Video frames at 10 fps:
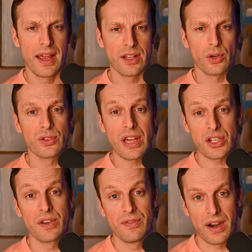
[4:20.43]
And so it's
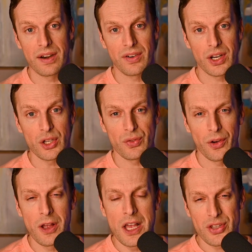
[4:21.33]
actually very, very
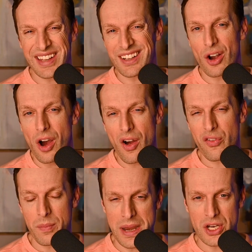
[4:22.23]
useful. So that
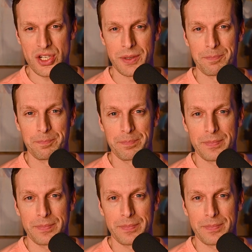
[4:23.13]
confirmation